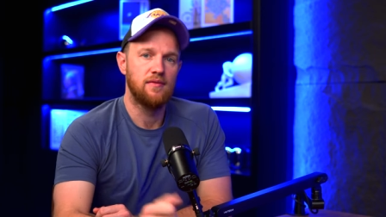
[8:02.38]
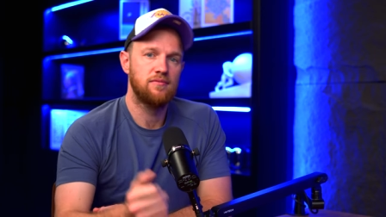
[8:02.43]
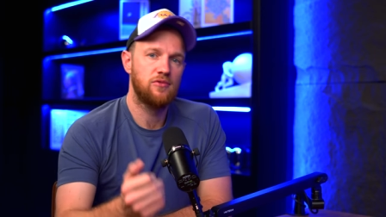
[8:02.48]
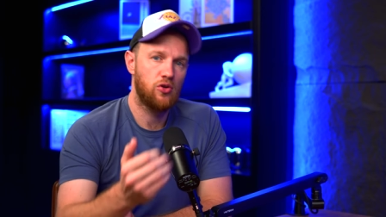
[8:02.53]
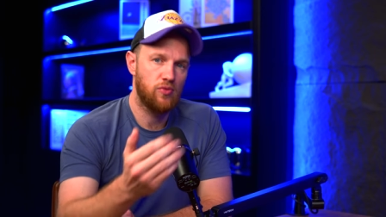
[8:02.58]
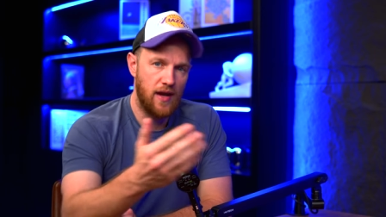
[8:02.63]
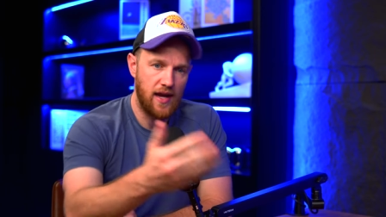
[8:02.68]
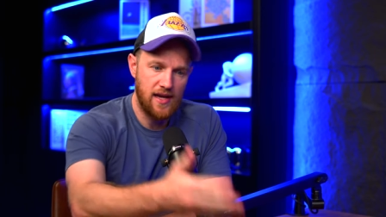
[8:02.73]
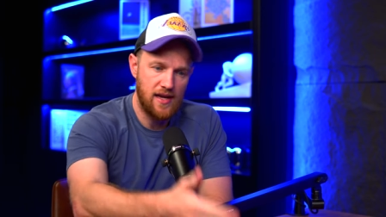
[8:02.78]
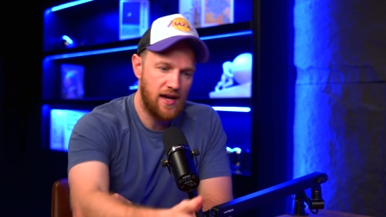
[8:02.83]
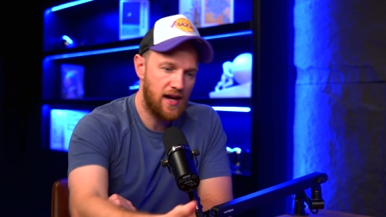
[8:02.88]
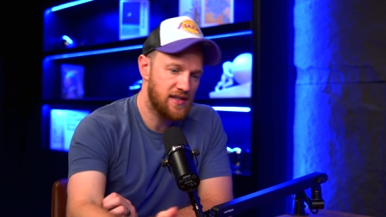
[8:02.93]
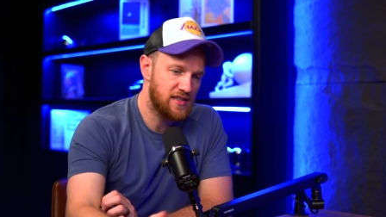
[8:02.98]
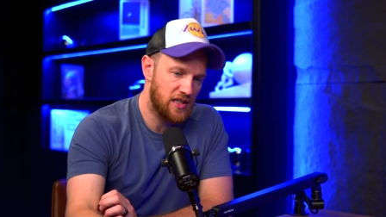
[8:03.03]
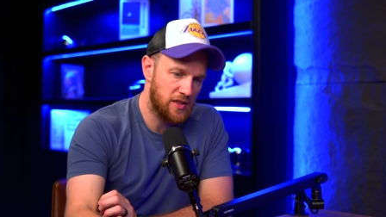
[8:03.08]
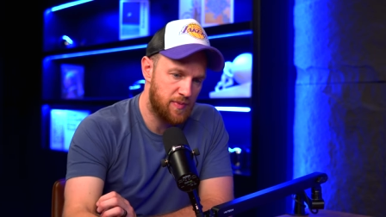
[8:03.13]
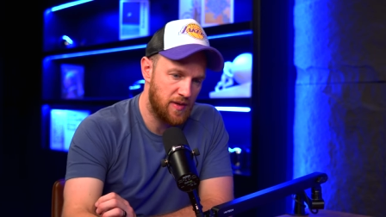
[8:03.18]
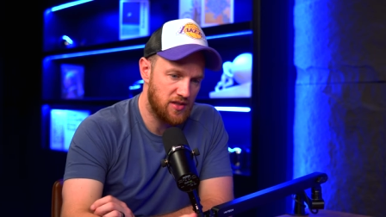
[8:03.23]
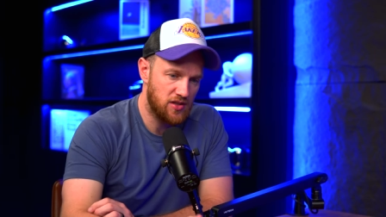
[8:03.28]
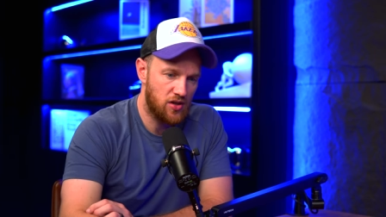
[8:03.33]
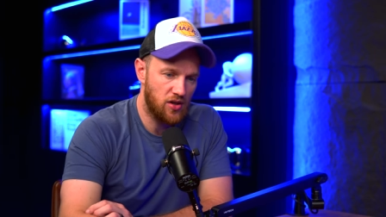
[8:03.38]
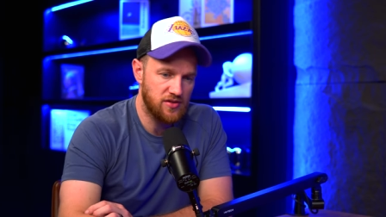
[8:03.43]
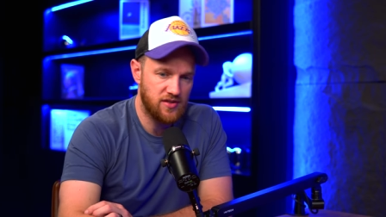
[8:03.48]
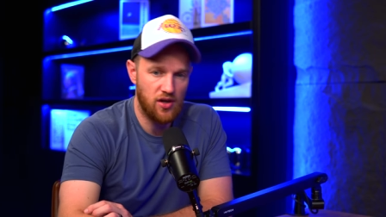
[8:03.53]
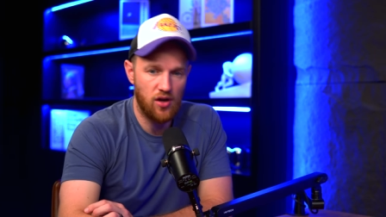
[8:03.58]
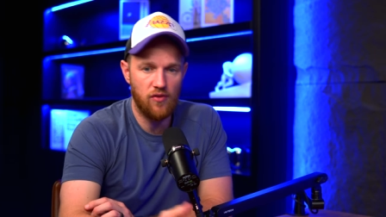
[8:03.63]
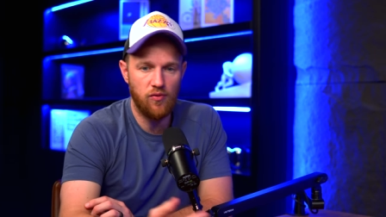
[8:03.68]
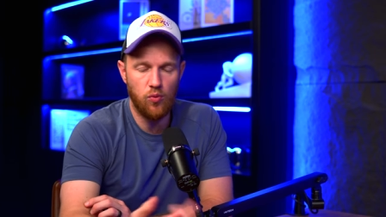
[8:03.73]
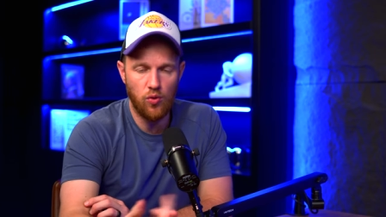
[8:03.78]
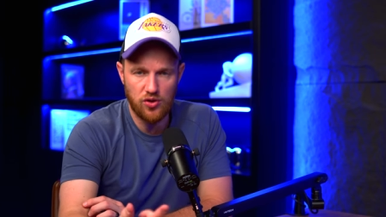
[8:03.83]
creating ninety-six bits of
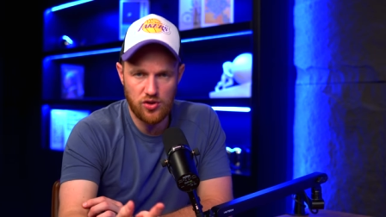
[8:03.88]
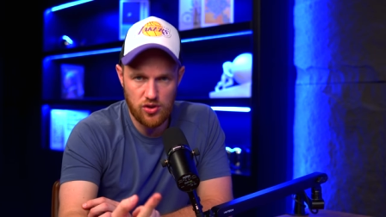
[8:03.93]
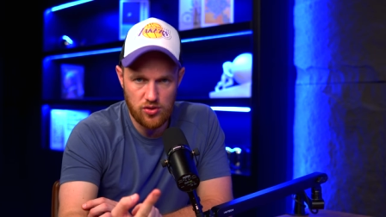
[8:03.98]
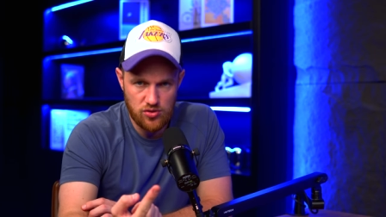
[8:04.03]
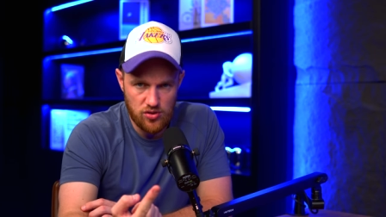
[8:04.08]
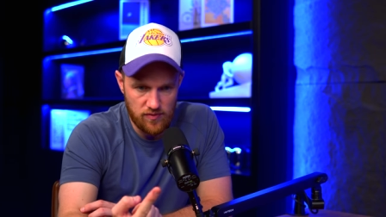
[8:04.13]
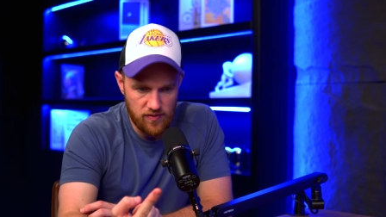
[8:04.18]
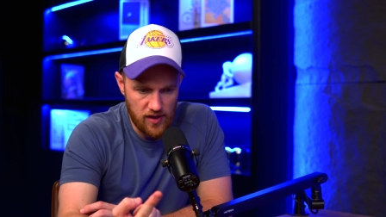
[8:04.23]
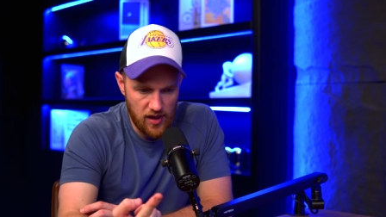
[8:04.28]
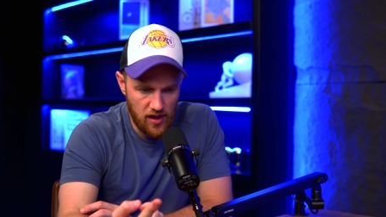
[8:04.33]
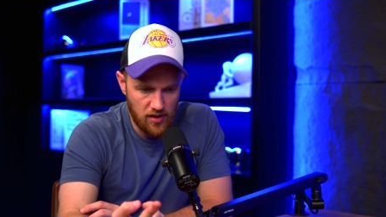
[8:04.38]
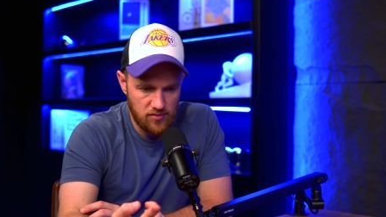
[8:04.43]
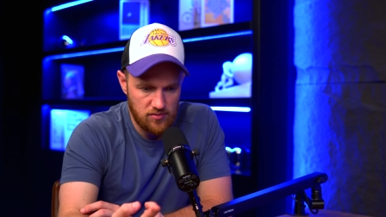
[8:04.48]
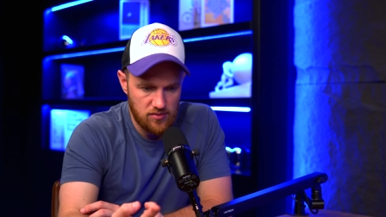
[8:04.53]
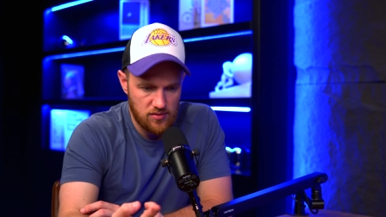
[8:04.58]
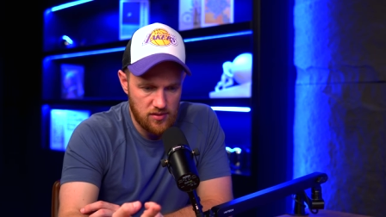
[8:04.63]
content off one YouTube video.